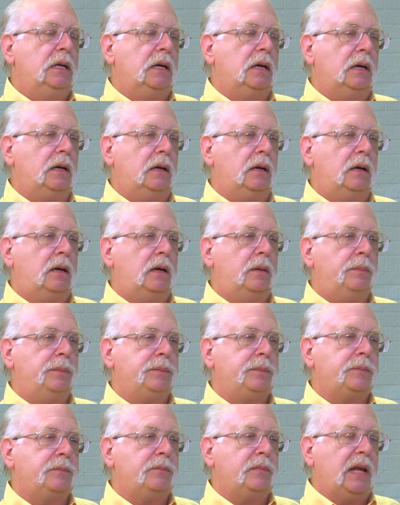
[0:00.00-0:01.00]
um,
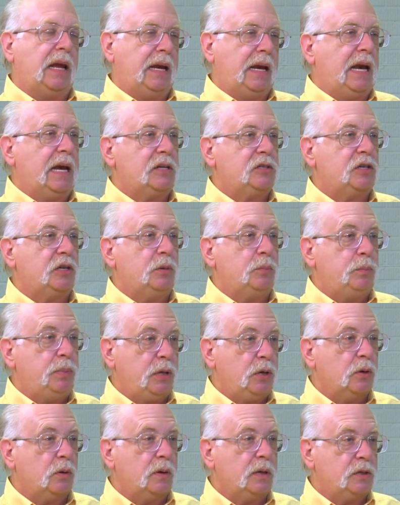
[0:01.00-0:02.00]
and has an
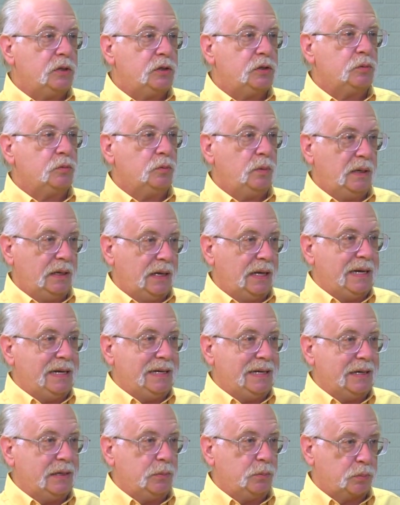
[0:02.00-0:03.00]
appearance
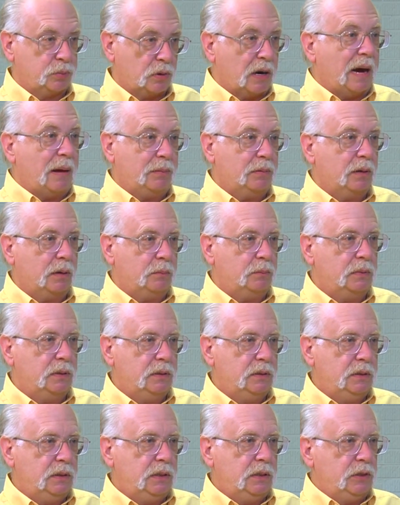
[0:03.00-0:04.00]
related problem
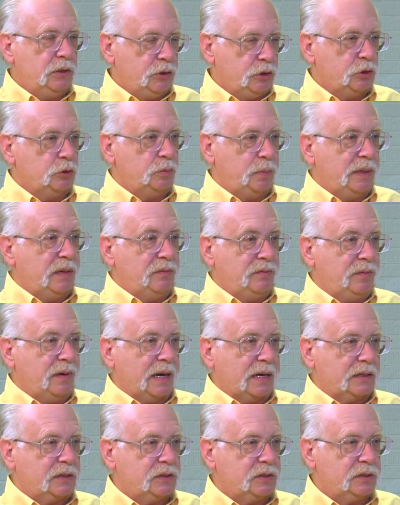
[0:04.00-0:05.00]
to be
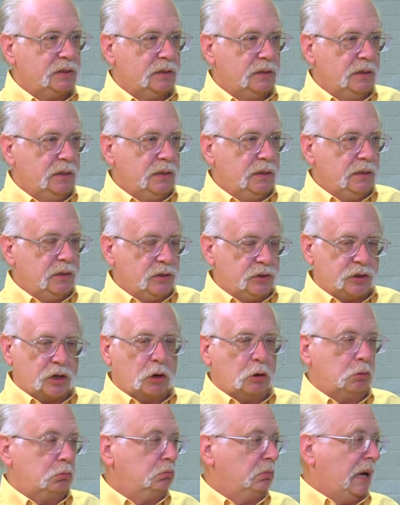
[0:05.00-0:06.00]
fixed.
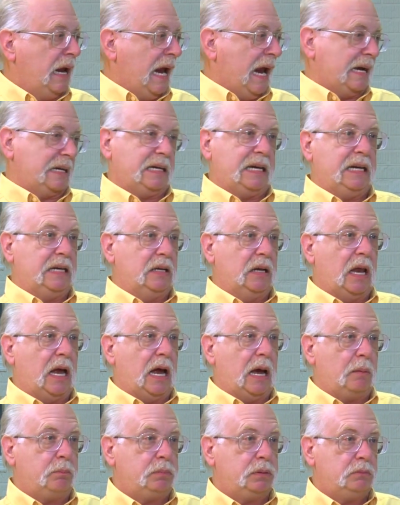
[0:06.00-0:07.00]
So, acne
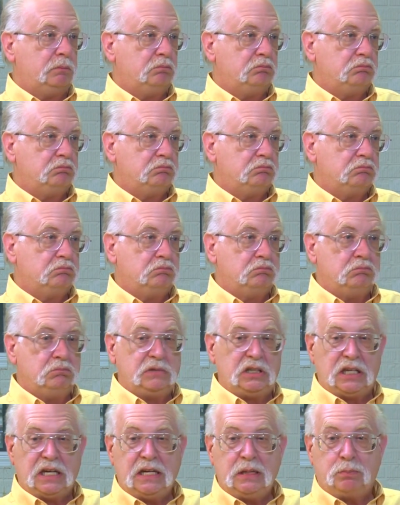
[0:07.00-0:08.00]
glop,
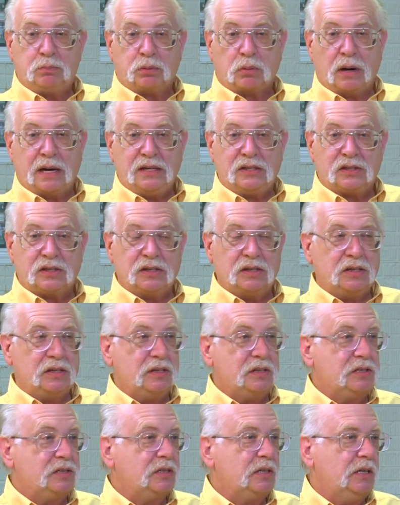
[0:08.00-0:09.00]
teeth
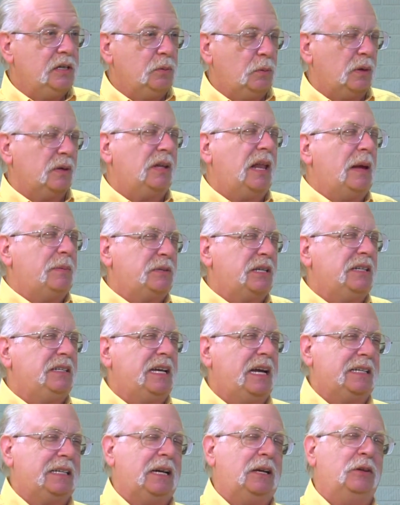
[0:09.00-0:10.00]
braces, well, glop's a
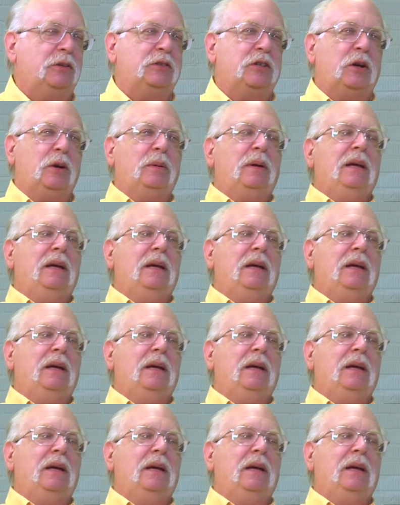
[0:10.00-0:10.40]
technical term.